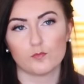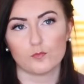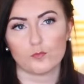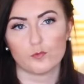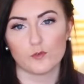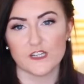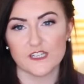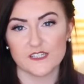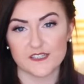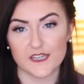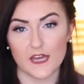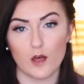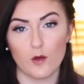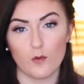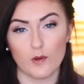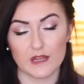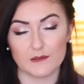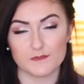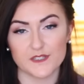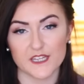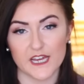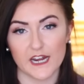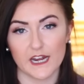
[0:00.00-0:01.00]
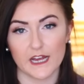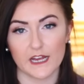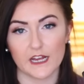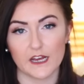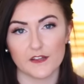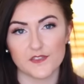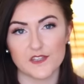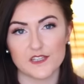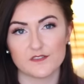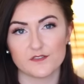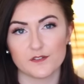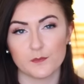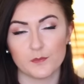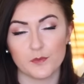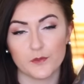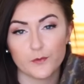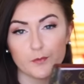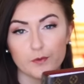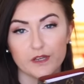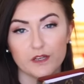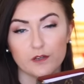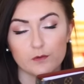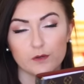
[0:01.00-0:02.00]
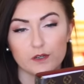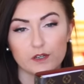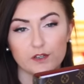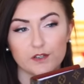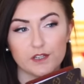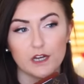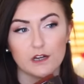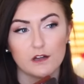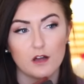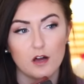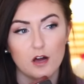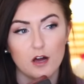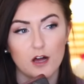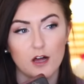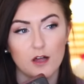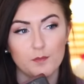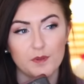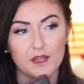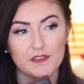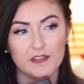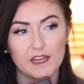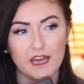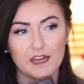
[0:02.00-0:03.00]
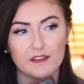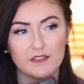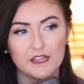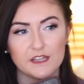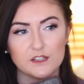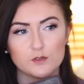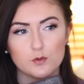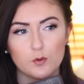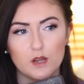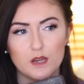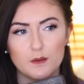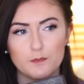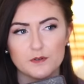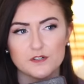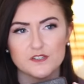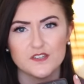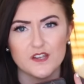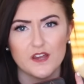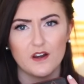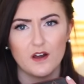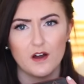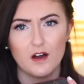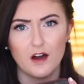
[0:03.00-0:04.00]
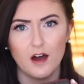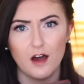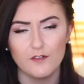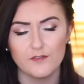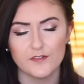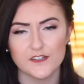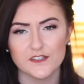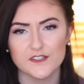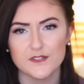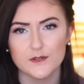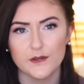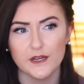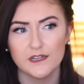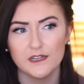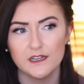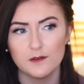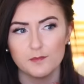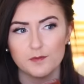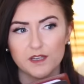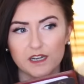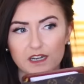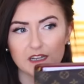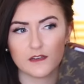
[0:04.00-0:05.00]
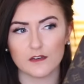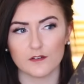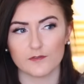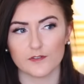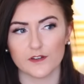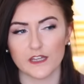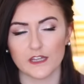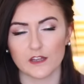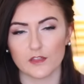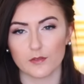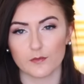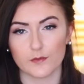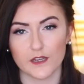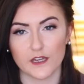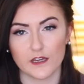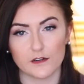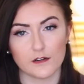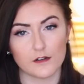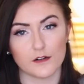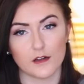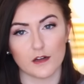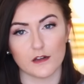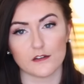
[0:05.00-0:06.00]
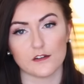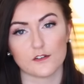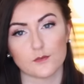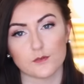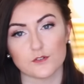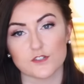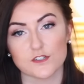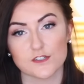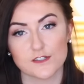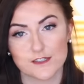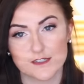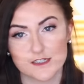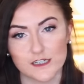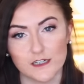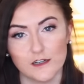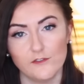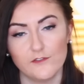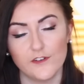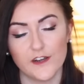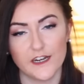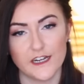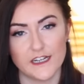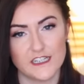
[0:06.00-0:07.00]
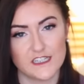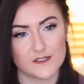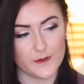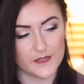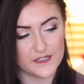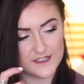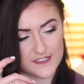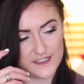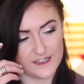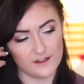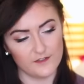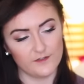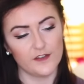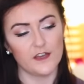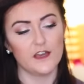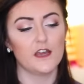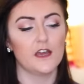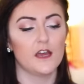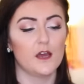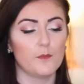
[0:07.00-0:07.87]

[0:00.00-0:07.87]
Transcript: resale website. I got this from therealreal.com, and they had like 20% off, and so I ended up getting it for like $300, which is still very expensive,